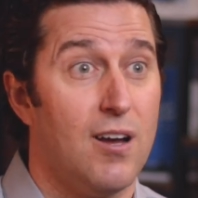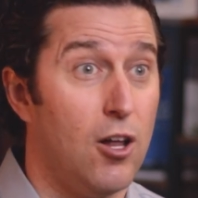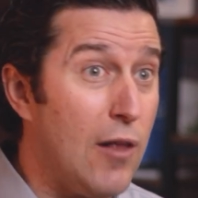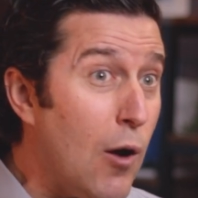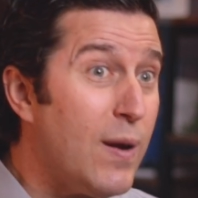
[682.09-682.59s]

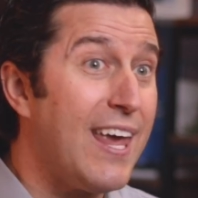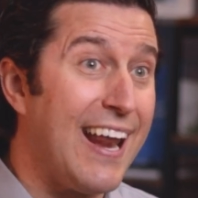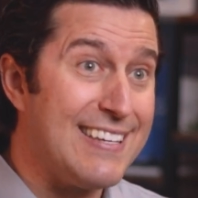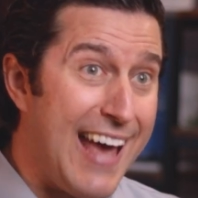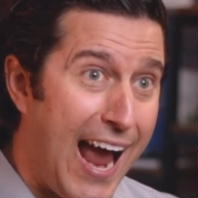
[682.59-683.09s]
allowing
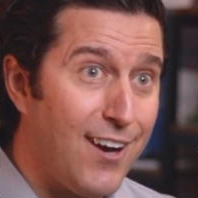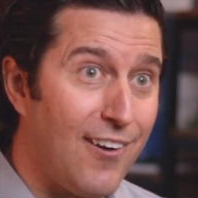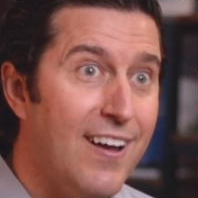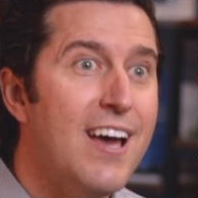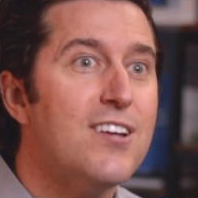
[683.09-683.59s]
an
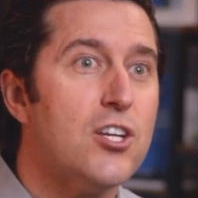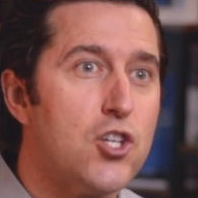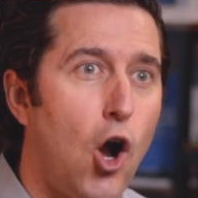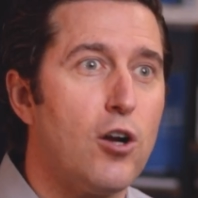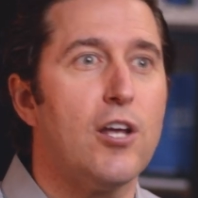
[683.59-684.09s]
attacker to
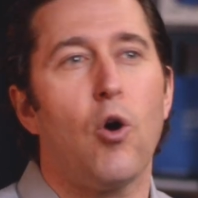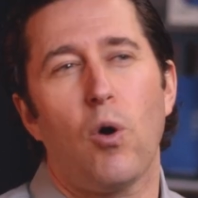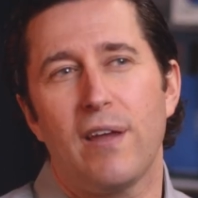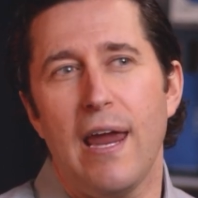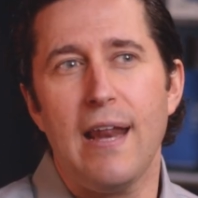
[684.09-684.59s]
target
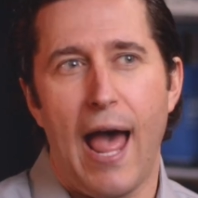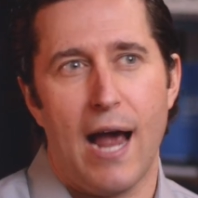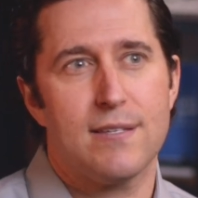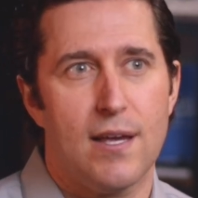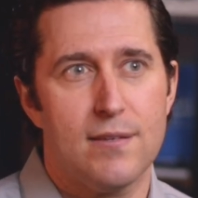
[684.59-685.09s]
or gain
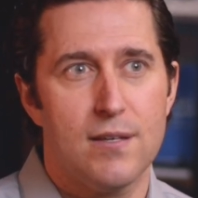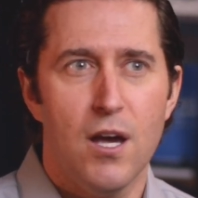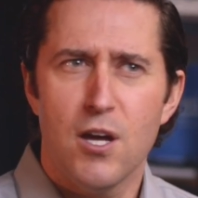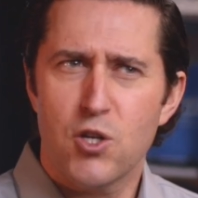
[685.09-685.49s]
access